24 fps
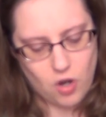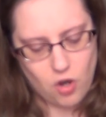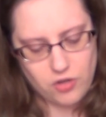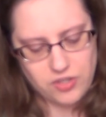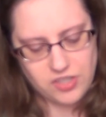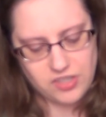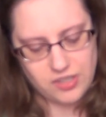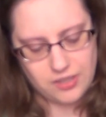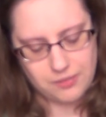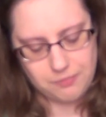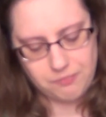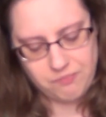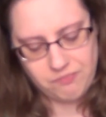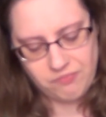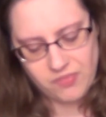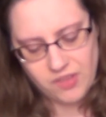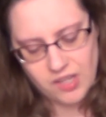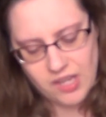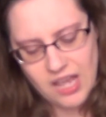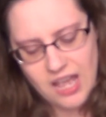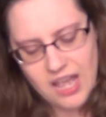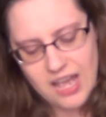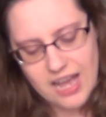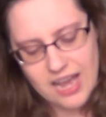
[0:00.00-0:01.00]
Austin.
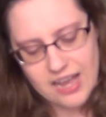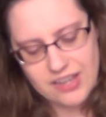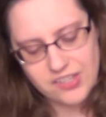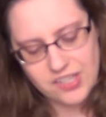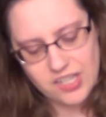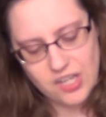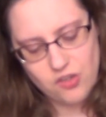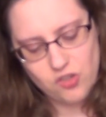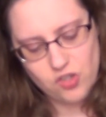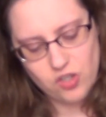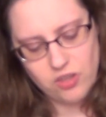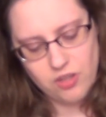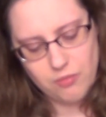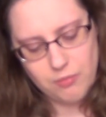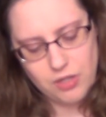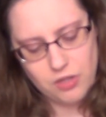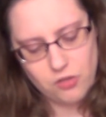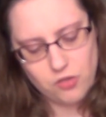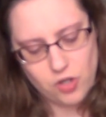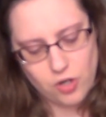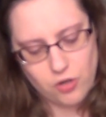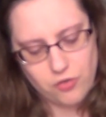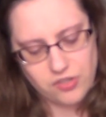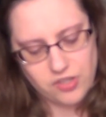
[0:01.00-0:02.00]
As each of them
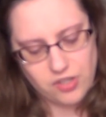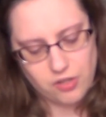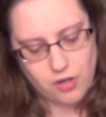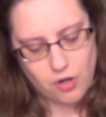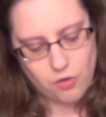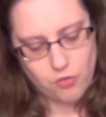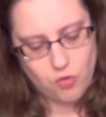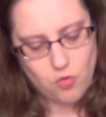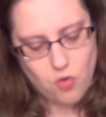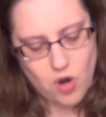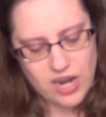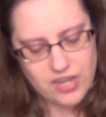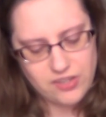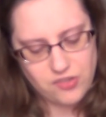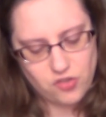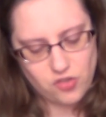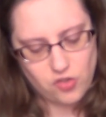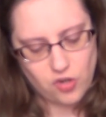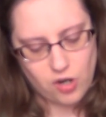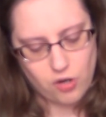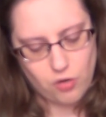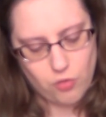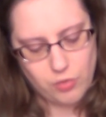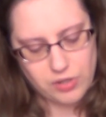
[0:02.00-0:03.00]
endures their own quiet
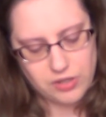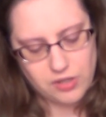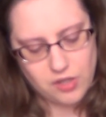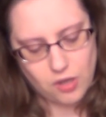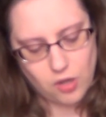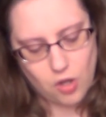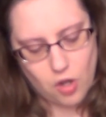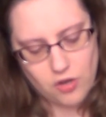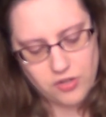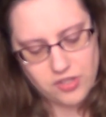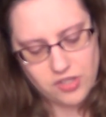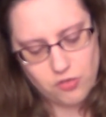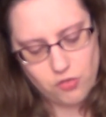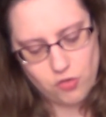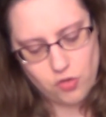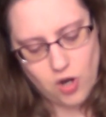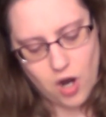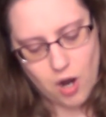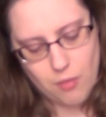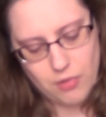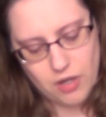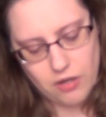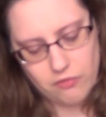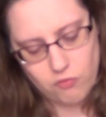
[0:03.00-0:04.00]
struggle with the loss and
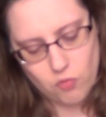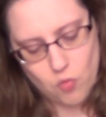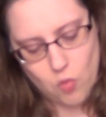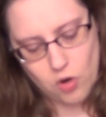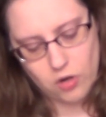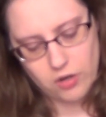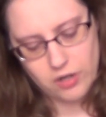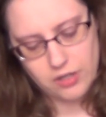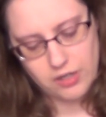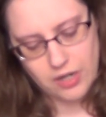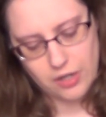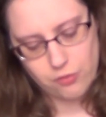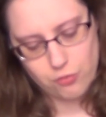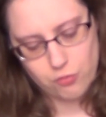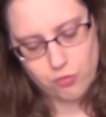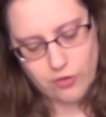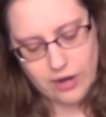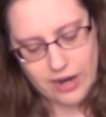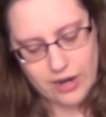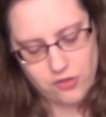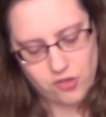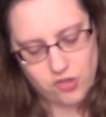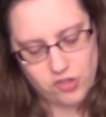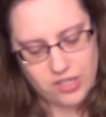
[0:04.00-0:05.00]
trauma of war and other
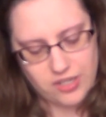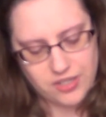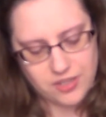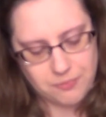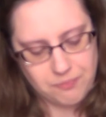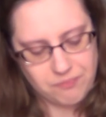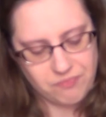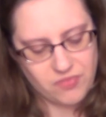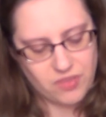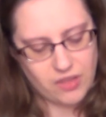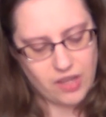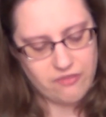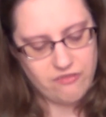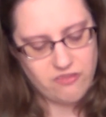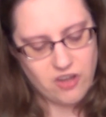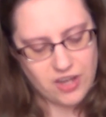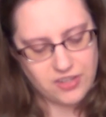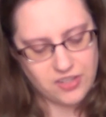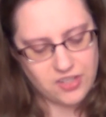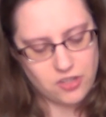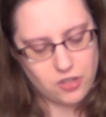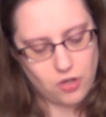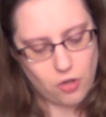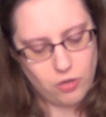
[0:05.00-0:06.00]
tragedies, they
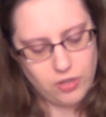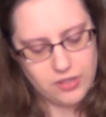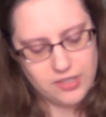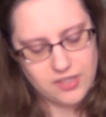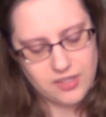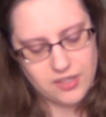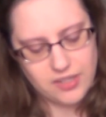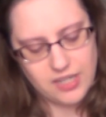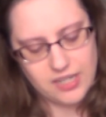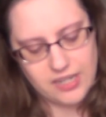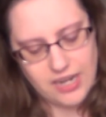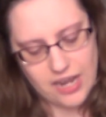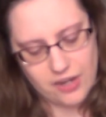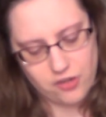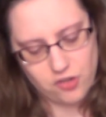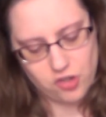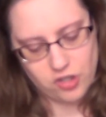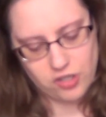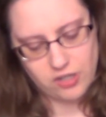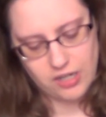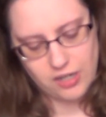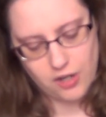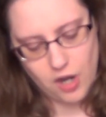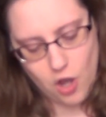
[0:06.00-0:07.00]
find solace,
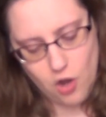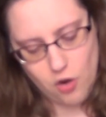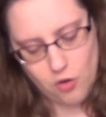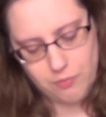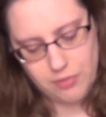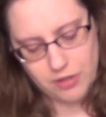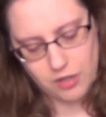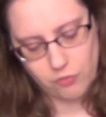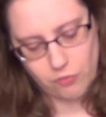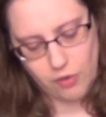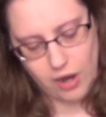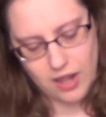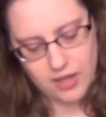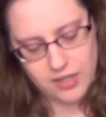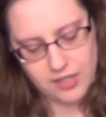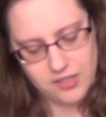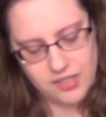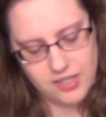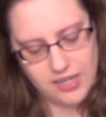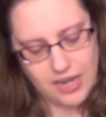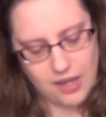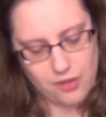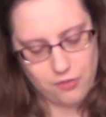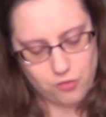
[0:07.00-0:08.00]
connection, and hope in rallying
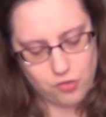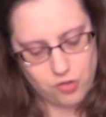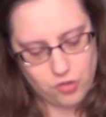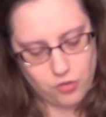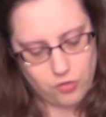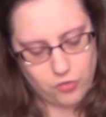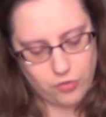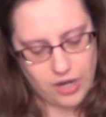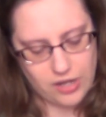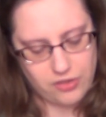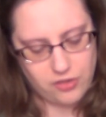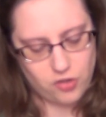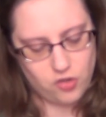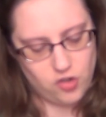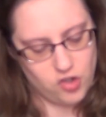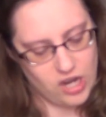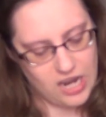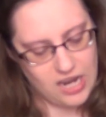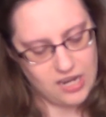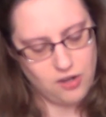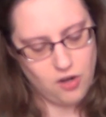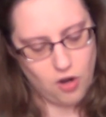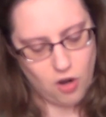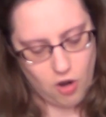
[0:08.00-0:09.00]
together to create the
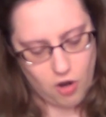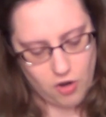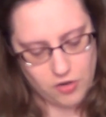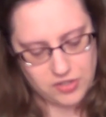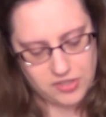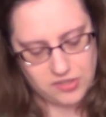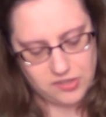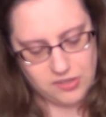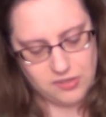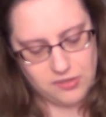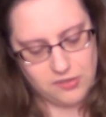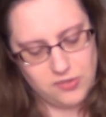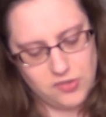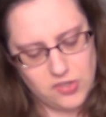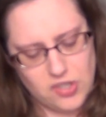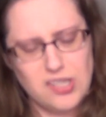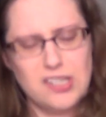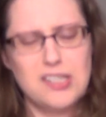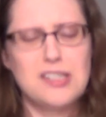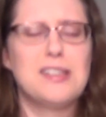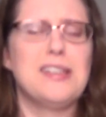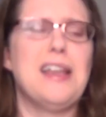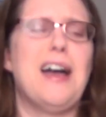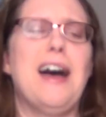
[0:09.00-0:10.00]
Jane Austen
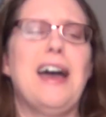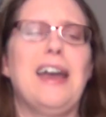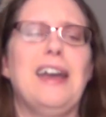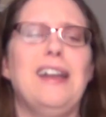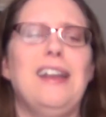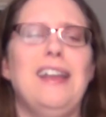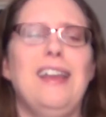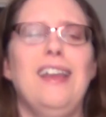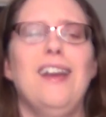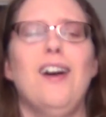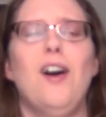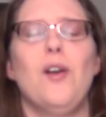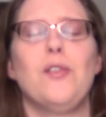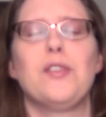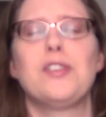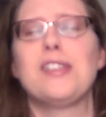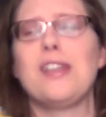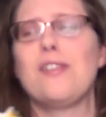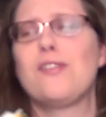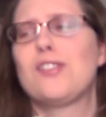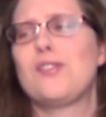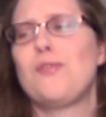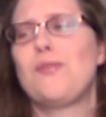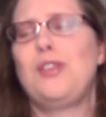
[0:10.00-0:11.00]
Society. Oh, this
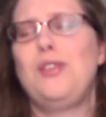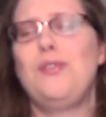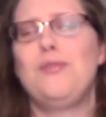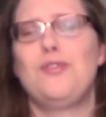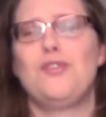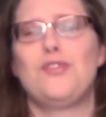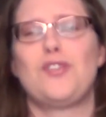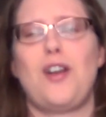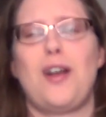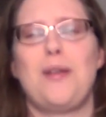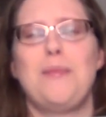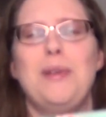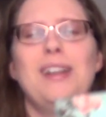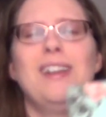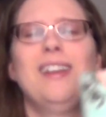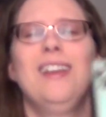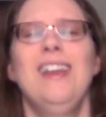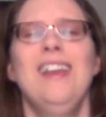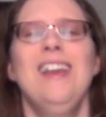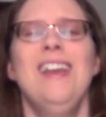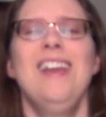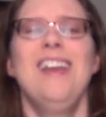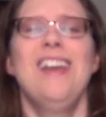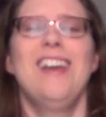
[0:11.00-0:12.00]
sounds so cute and charming,
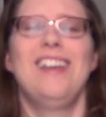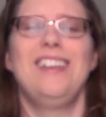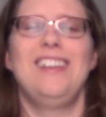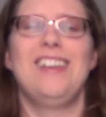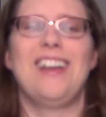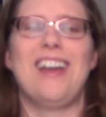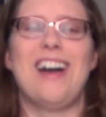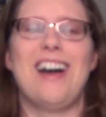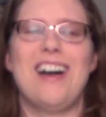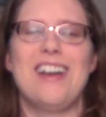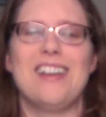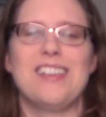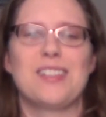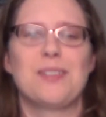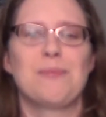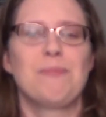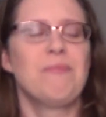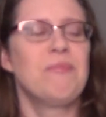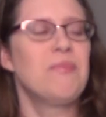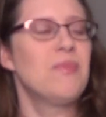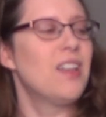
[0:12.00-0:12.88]
you guys.